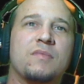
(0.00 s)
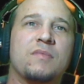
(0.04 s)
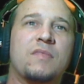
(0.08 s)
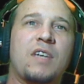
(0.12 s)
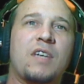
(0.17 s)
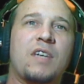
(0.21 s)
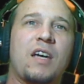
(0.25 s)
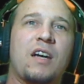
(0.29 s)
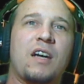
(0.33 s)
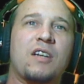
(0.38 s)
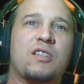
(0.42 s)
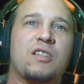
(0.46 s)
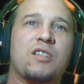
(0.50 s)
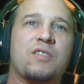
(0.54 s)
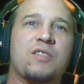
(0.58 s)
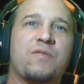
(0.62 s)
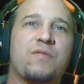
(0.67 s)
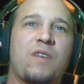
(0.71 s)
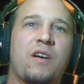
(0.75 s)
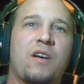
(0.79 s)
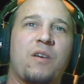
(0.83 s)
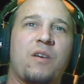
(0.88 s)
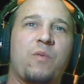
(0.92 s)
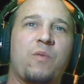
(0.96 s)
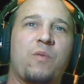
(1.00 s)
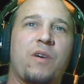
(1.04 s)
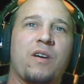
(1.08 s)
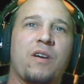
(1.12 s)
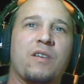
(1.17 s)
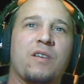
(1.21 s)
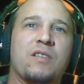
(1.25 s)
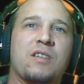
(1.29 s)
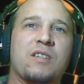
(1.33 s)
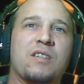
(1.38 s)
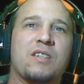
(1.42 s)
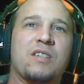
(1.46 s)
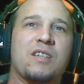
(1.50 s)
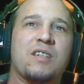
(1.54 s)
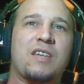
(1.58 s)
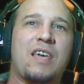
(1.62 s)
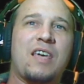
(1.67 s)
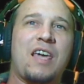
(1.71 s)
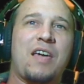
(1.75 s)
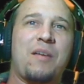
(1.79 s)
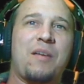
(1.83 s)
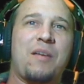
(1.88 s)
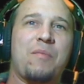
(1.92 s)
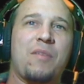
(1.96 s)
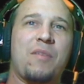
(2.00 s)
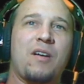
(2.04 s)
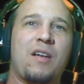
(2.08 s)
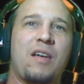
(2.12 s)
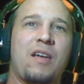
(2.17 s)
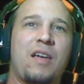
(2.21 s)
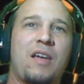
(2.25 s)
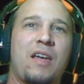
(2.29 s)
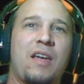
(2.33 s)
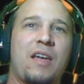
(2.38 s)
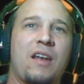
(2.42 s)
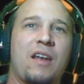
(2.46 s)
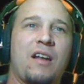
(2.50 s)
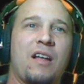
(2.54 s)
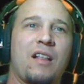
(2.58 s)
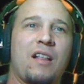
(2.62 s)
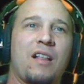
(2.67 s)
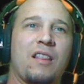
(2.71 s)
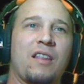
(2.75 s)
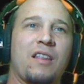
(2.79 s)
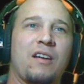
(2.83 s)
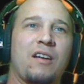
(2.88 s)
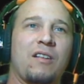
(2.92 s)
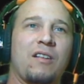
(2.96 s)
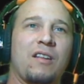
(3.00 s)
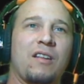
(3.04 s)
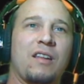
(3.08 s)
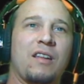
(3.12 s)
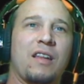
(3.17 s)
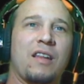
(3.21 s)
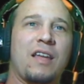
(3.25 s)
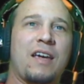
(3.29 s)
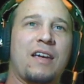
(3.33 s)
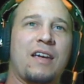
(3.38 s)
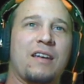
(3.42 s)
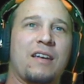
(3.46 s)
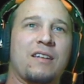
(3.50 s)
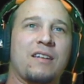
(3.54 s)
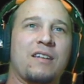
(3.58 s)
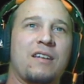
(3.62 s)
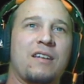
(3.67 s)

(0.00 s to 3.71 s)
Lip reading: Get it? Just found it weird since it came in a little late.